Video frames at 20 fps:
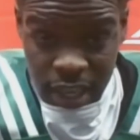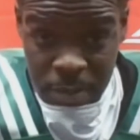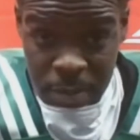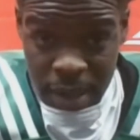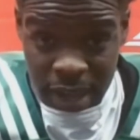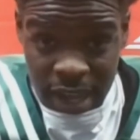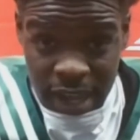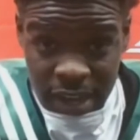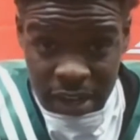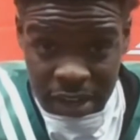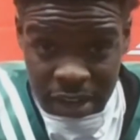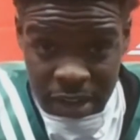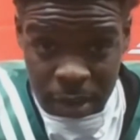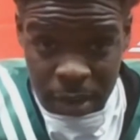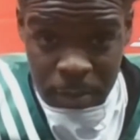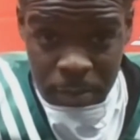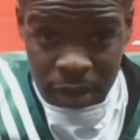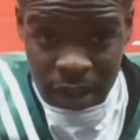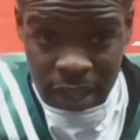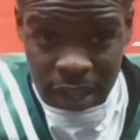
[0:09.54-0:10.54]
get back out there
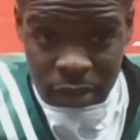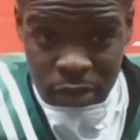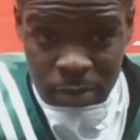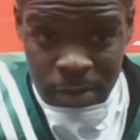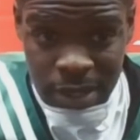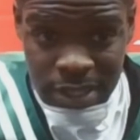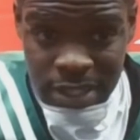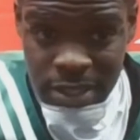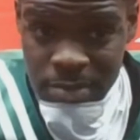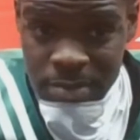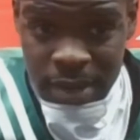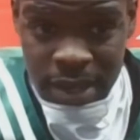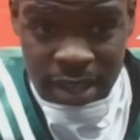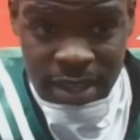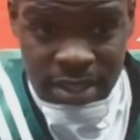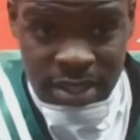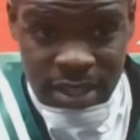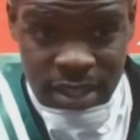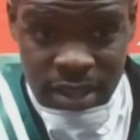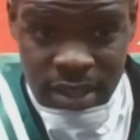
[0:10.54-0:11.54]
and play with my
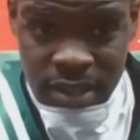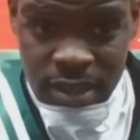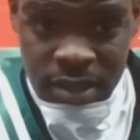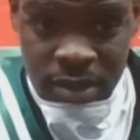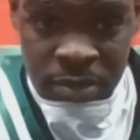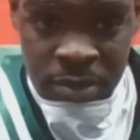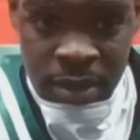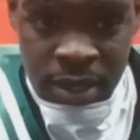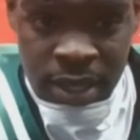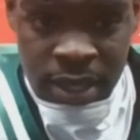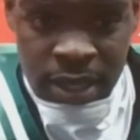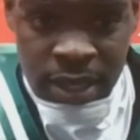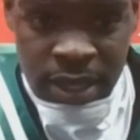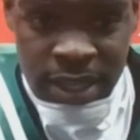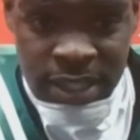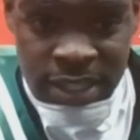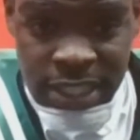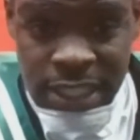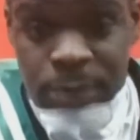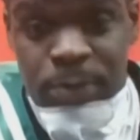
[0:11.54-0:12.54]
teammates and uh,
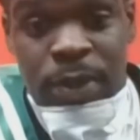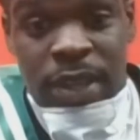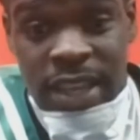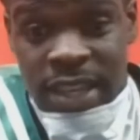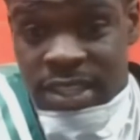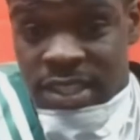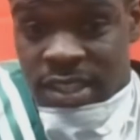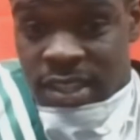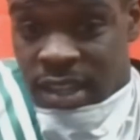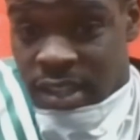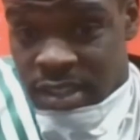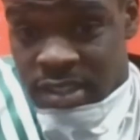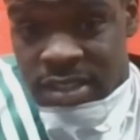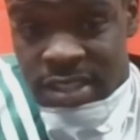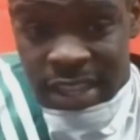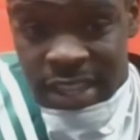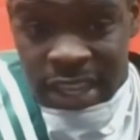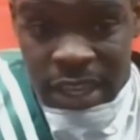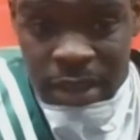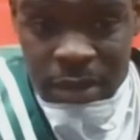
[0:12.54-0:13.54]
get a chance to play against another
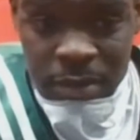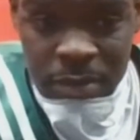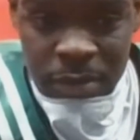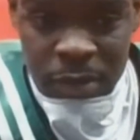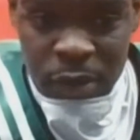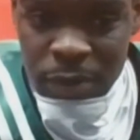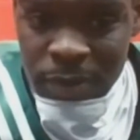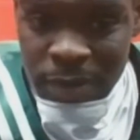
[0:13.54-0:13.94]
team.